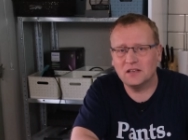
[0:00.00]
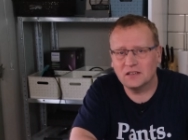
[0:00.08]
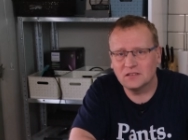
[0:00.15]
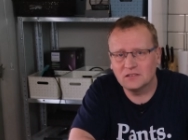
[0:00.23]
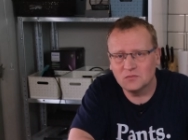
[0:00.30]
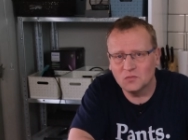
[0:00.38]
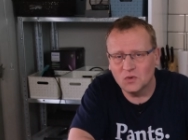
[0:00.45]

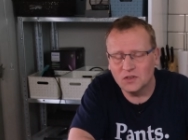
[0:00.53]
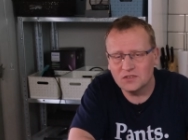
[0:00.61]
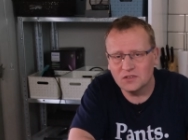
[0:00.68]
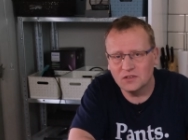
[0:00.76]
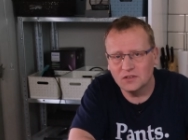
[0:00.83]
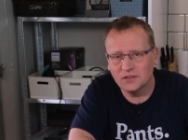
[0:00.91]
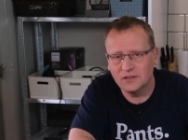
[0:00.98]
on what's
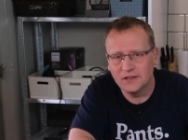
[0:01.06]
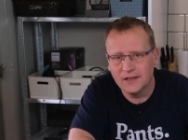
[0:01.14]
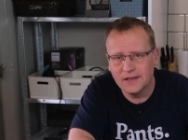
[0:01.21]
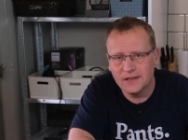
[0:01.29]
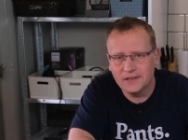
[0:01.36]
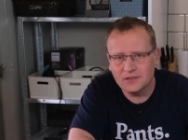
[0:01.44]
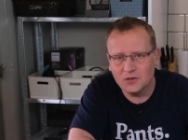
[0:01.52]
on.
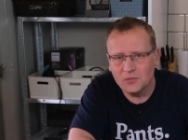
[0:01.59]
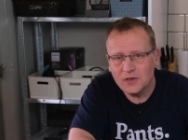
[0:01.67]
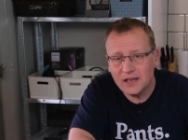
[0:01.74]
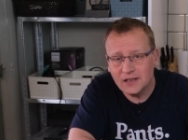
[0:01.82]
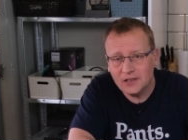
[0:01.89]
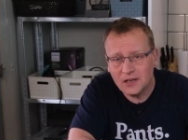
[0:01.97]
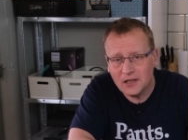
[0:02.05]
So we're
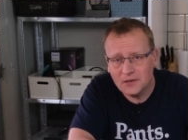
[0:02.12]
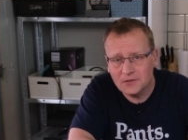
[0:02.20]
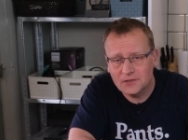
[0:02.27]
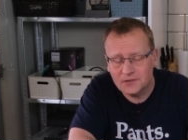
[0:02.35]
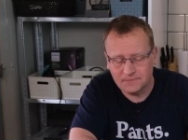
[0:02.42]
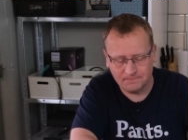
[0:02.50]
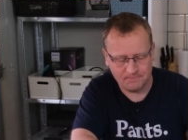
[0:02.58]
getting close.